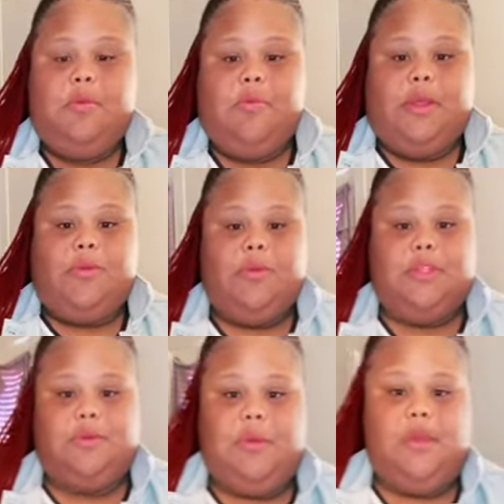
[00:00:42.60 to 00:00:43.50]
about to brush
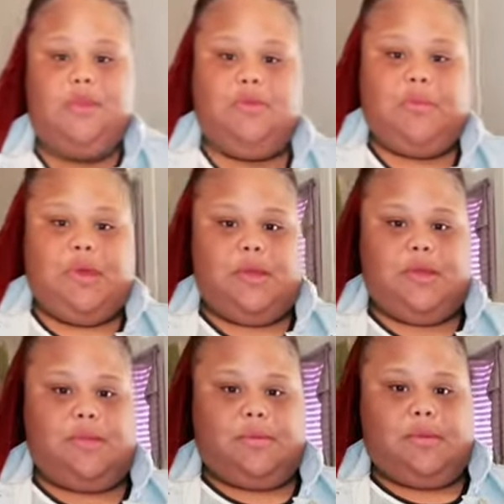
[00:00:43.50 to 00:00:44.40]
some ears with my
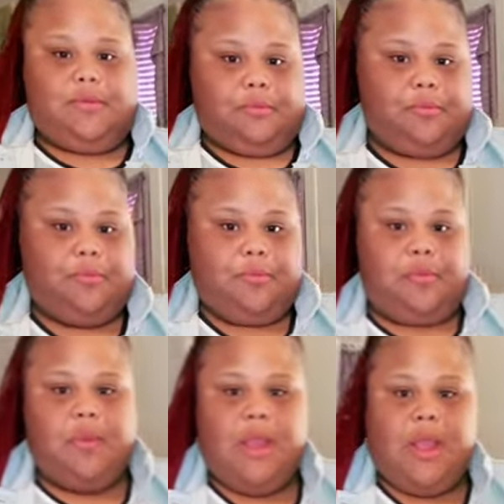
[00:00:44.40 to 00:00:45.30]
husband.
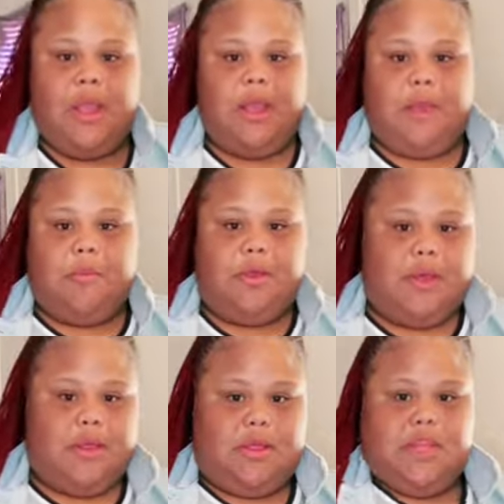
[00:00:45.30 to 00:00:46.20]

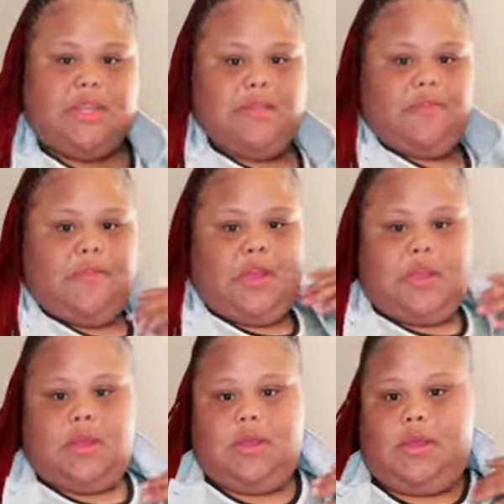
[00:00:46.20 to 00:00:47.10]
But that's the
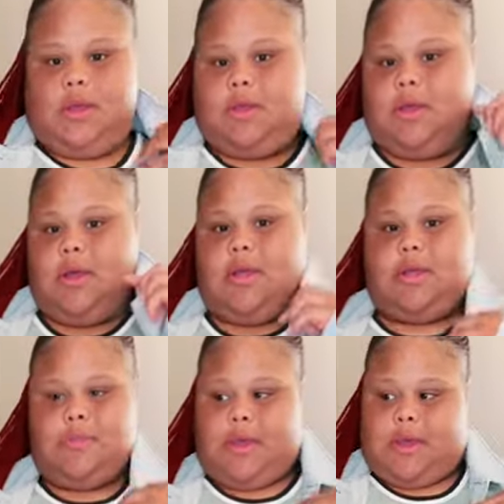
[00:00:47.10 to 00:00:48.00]
fit.
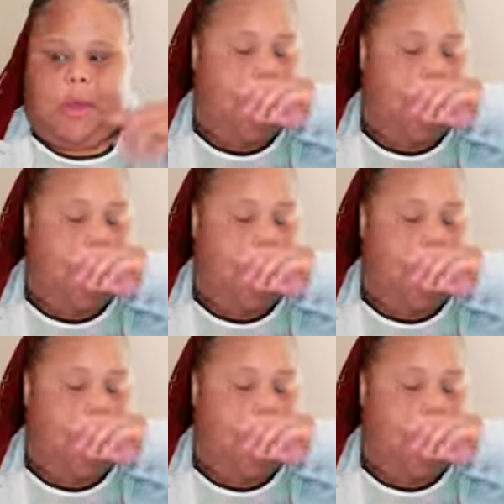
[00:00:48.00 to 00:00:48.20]
Um, yeah.